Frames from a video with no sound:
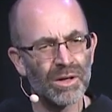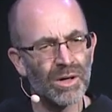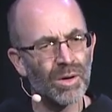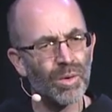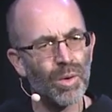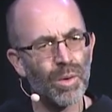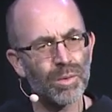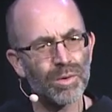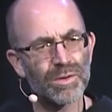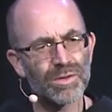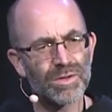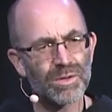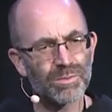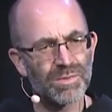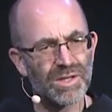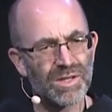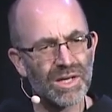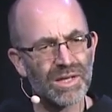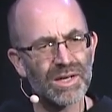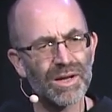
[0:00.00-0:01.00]
what were some
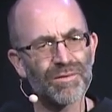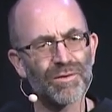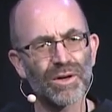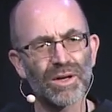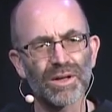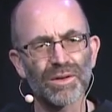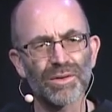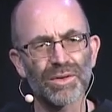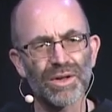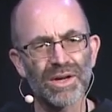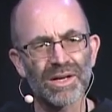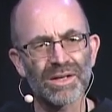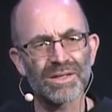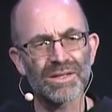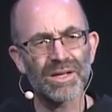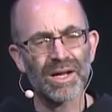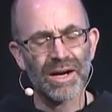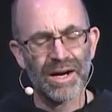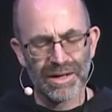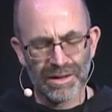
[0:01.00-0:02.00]
significant things
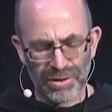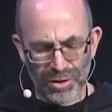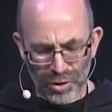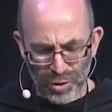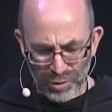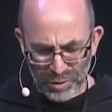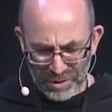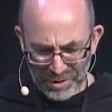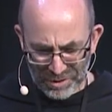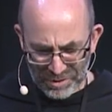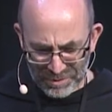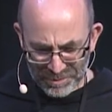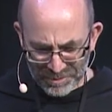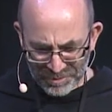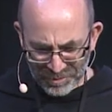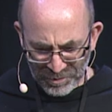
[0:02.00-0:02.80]
that I noted.